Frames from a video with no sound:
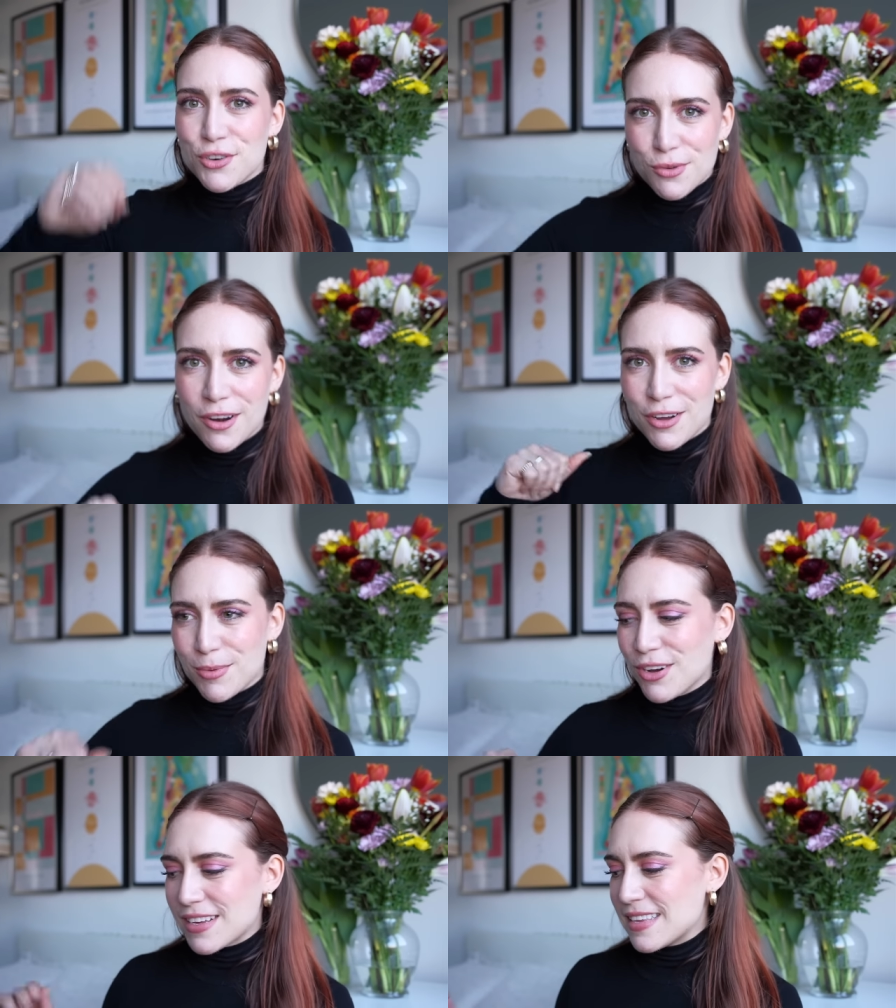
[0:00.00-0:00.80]
Toronto
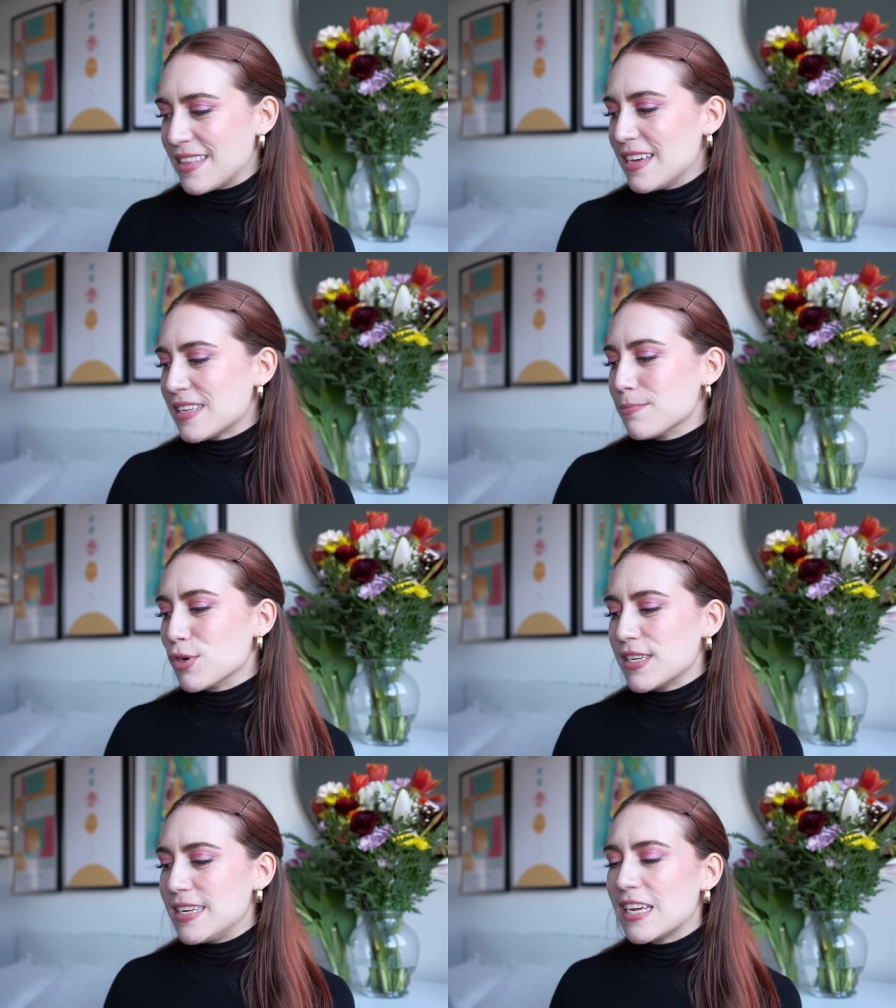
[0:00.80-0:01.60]
books. This
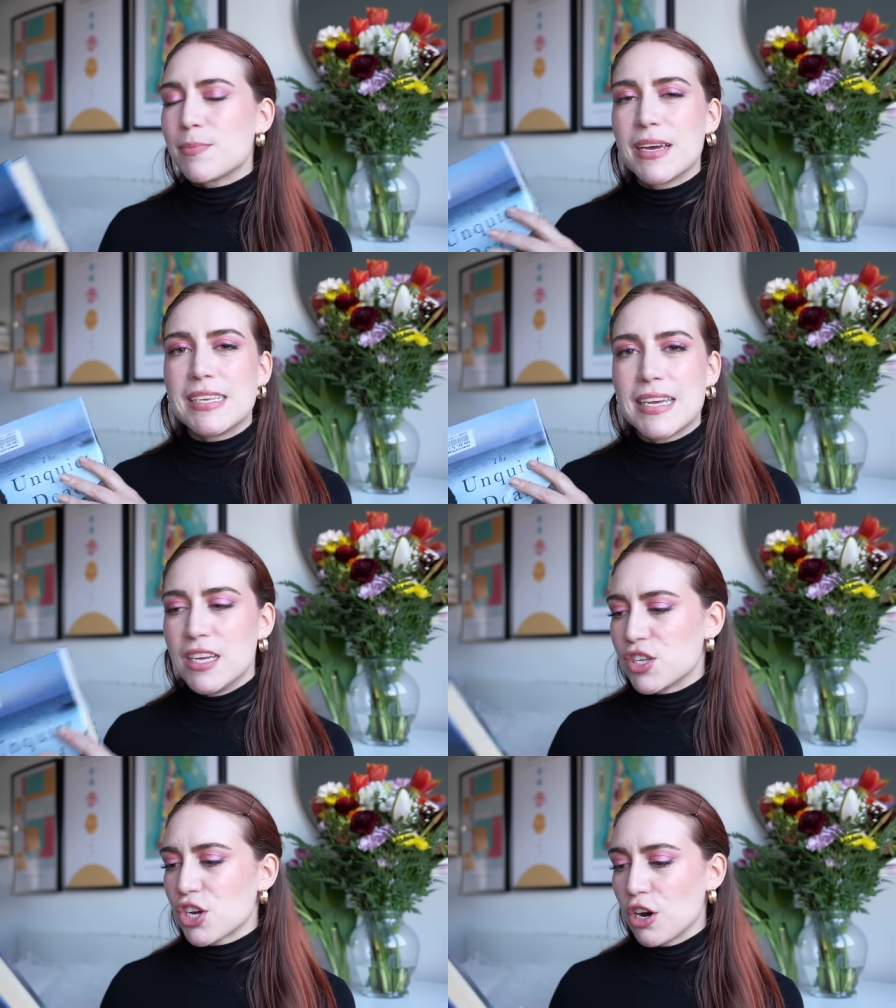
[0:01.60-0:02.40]
mostly takes place
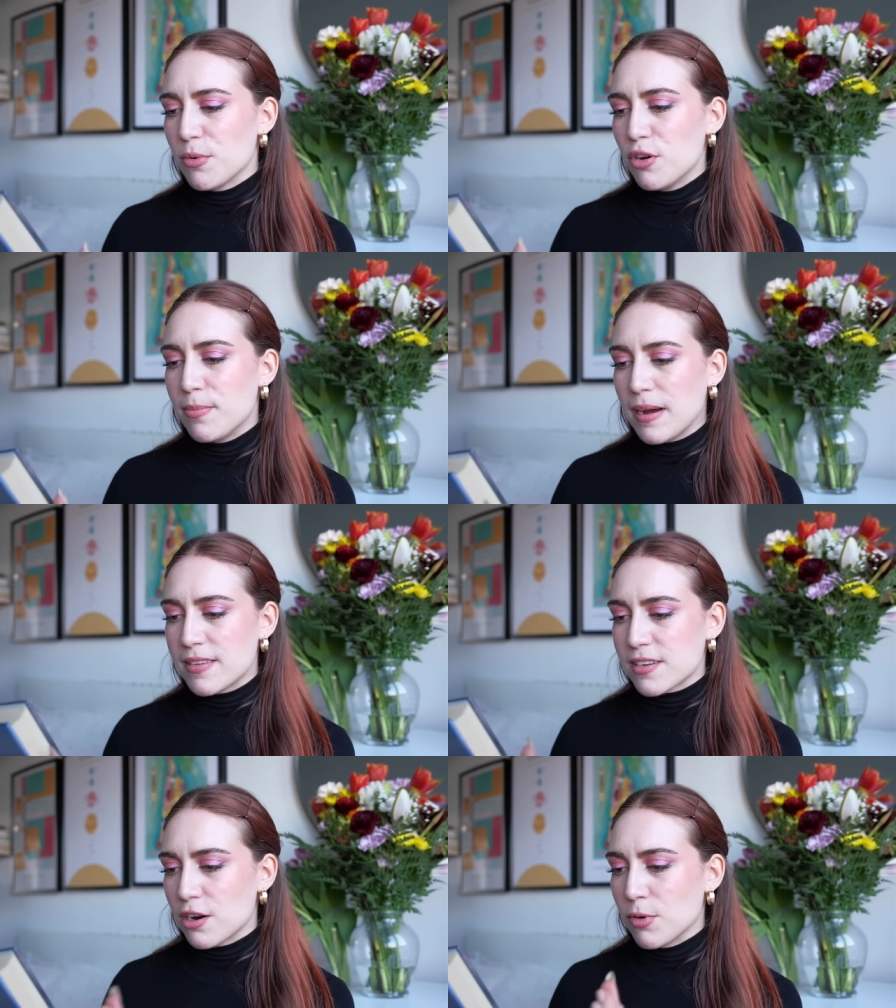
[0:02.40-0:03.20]
in Scarborough by
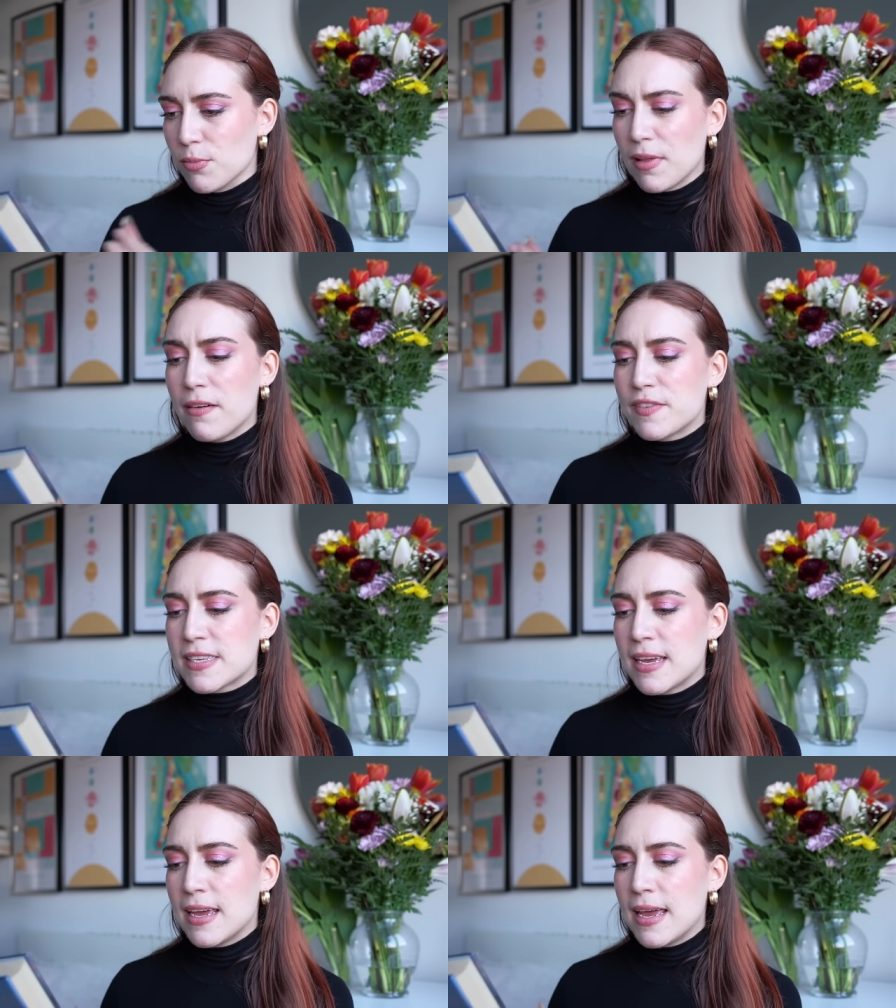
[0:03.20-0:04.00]
the Scarborough Bluffs,